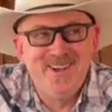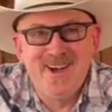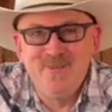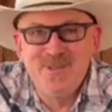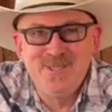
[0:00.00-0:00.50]

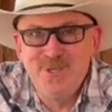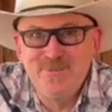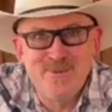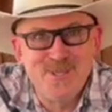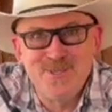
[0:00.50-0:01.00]
I've been so
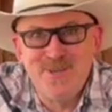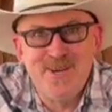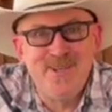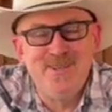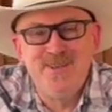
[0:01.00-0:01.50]

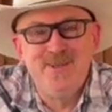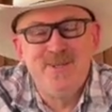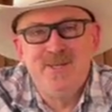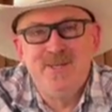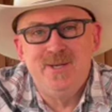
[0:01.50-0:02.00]
frustrated.
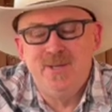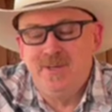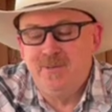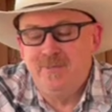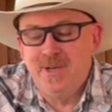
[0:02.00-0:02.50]
I
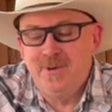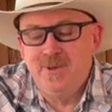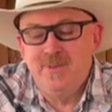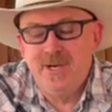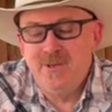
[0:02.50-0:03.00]
don't
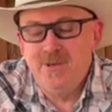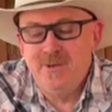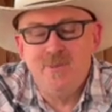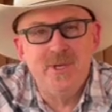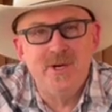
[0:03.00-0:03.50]
know about
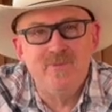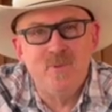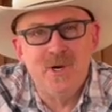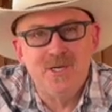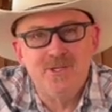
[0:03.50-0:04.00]
you, but I've
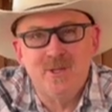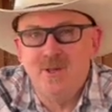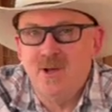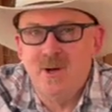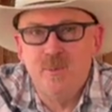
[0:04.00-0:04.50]
watched a
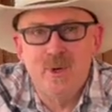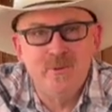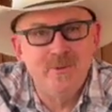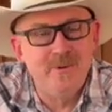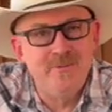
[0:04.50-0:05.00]
lot of
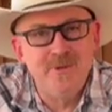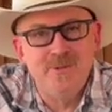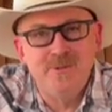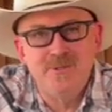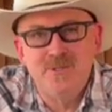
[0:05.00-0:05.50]
bourbon
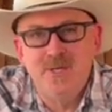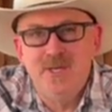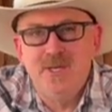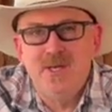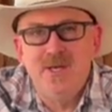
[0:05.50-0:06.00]
reviews,
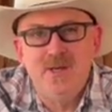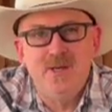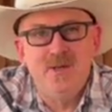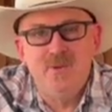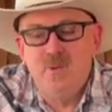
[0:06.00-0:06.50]

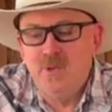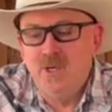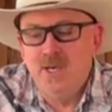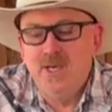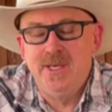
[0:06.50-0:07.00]
and when
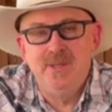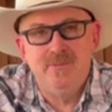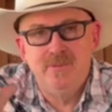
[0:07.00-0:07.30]
I